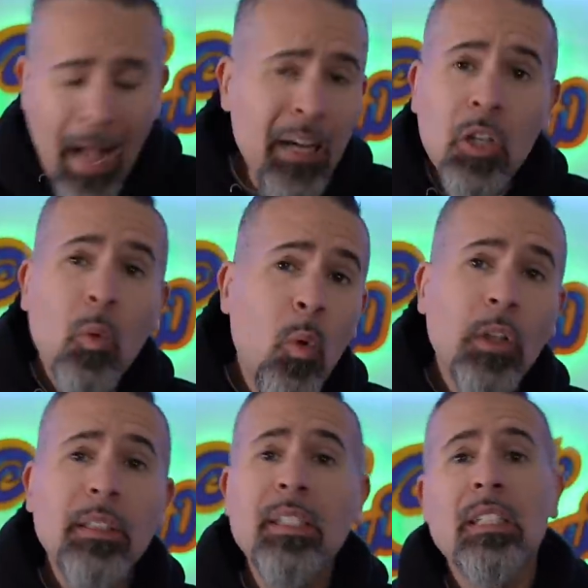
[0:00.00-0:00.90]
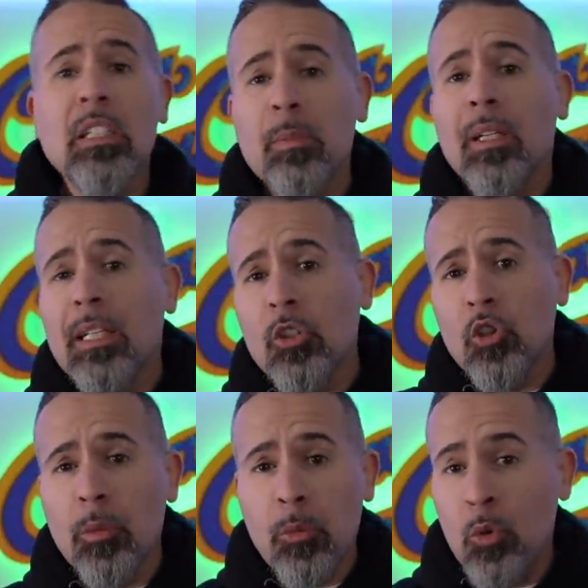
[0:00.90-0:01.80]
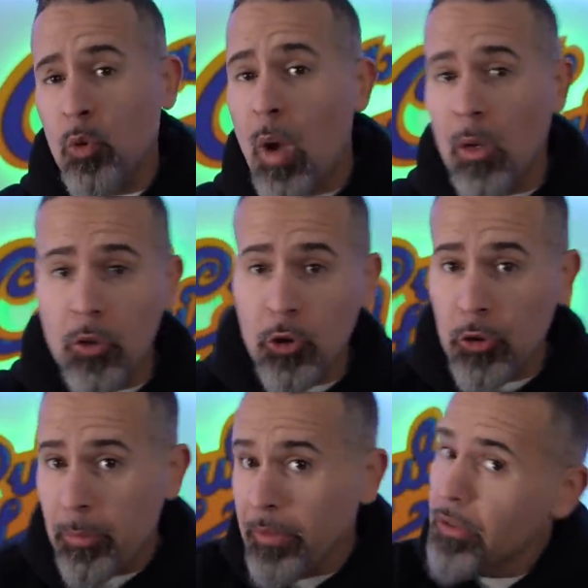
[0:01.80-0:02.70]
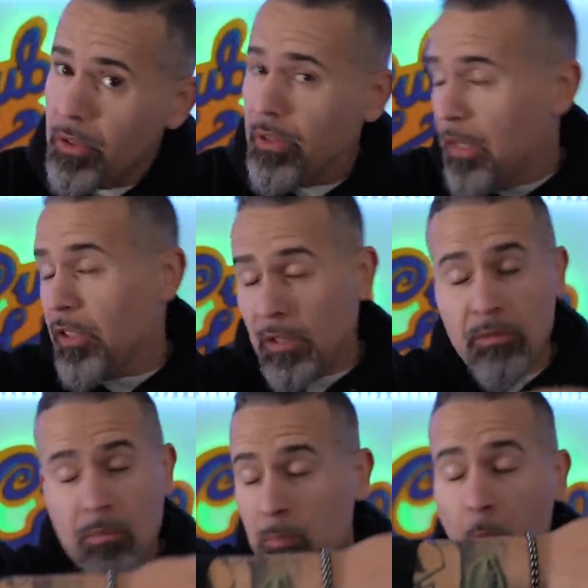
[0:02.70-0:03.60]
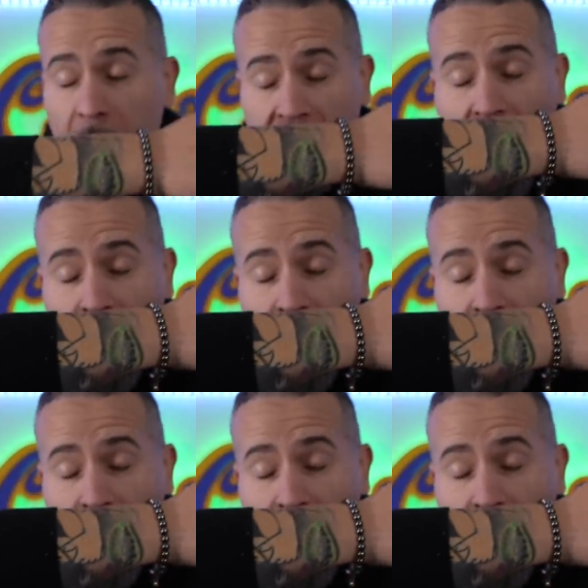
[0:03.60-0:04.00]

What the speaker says: I could have worn this and smelled like the stripper who swallowed the stripper. This is actually party